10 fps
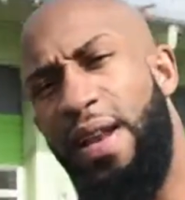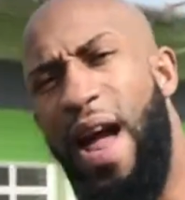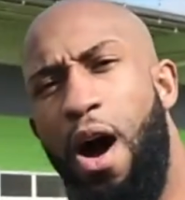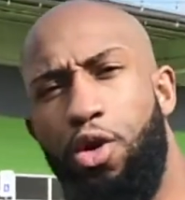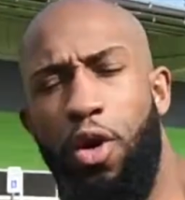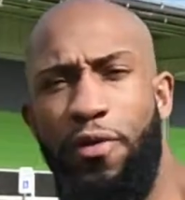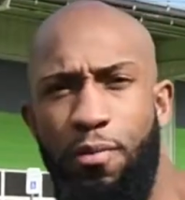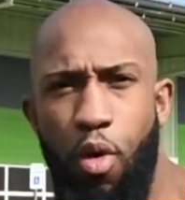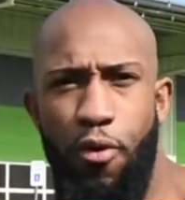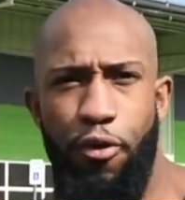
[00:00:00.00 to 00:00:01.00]
and now you're
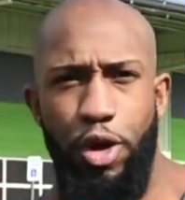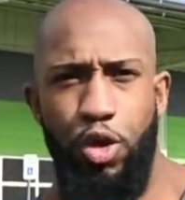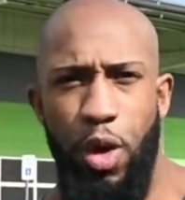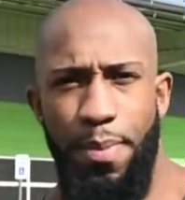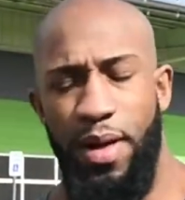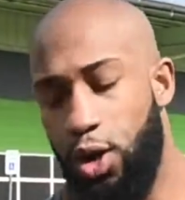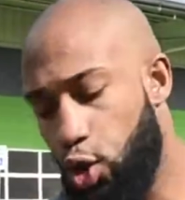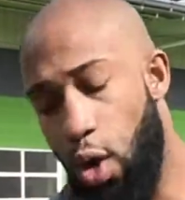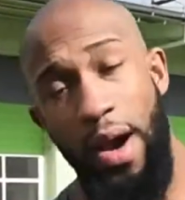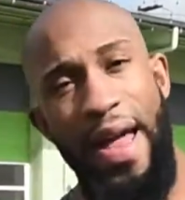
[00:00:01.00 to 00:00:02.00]
even more frustrated
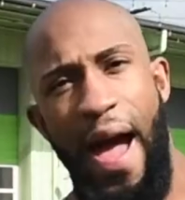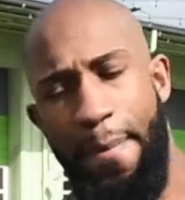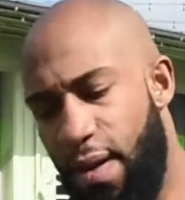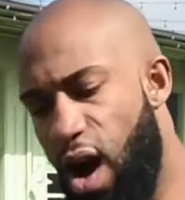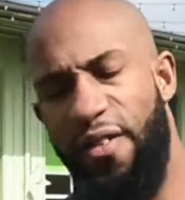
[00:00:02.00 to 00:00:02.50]
because you're unhappy,